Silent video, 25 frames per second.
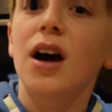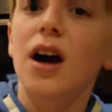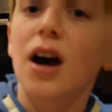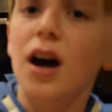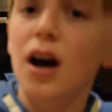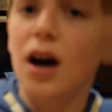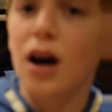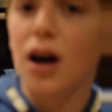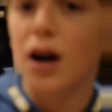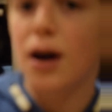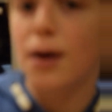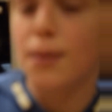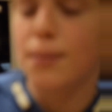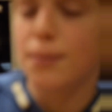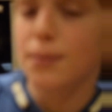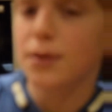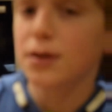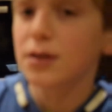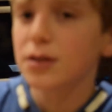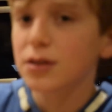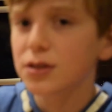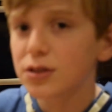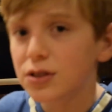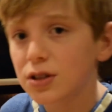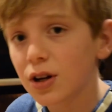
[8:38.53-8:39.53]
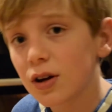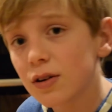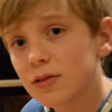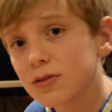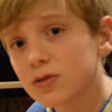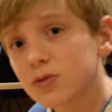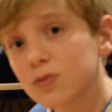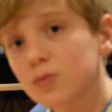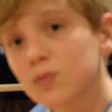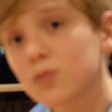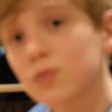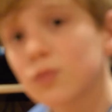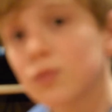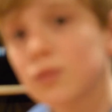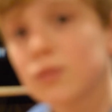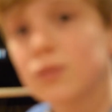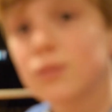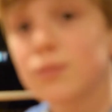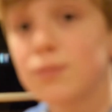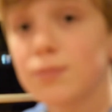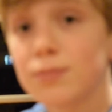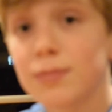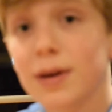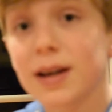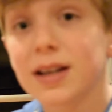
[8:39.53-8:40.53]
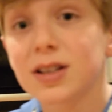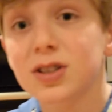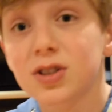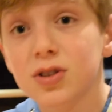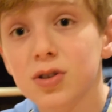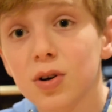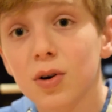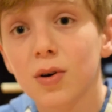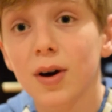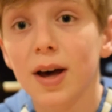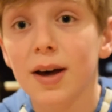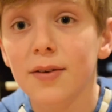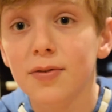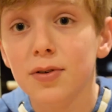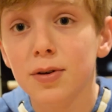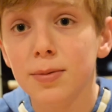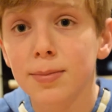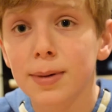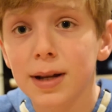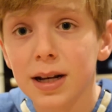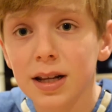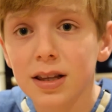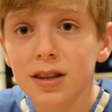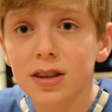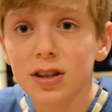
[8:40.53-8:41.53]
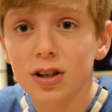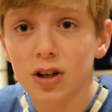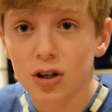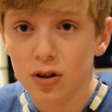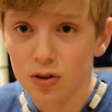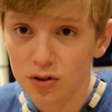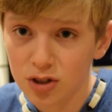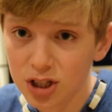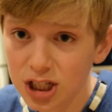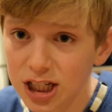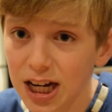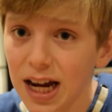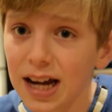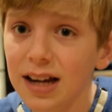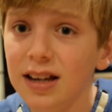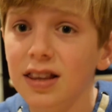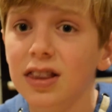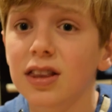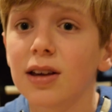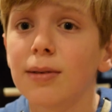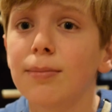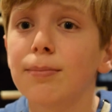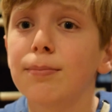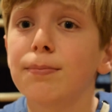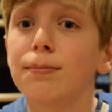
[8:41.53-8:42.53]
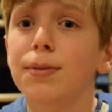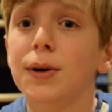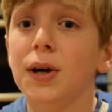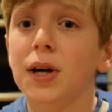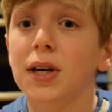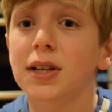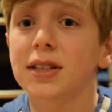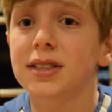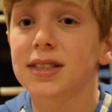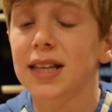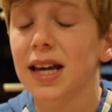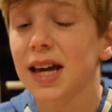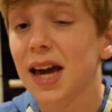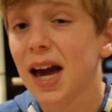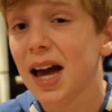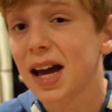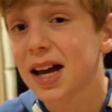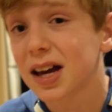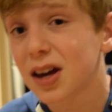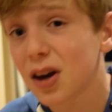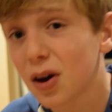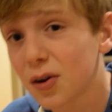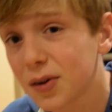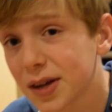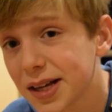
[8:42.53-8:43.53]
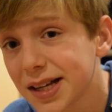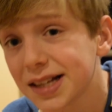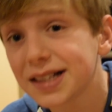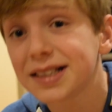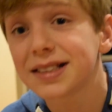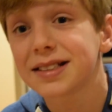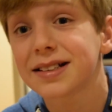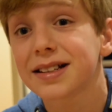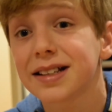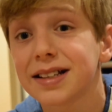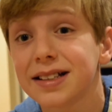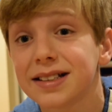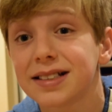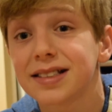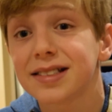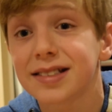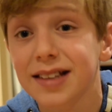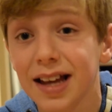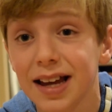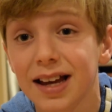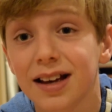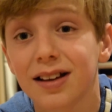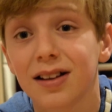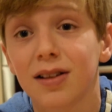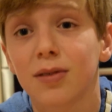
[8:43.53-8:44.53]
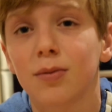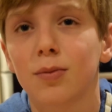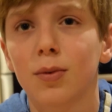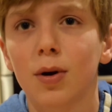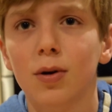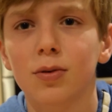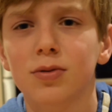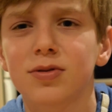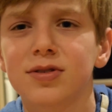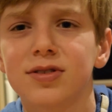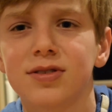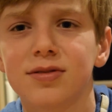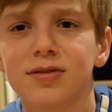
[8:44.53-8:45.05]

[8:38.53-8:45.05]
Don't make sure every minute that you check them, because they can go easily stale, well,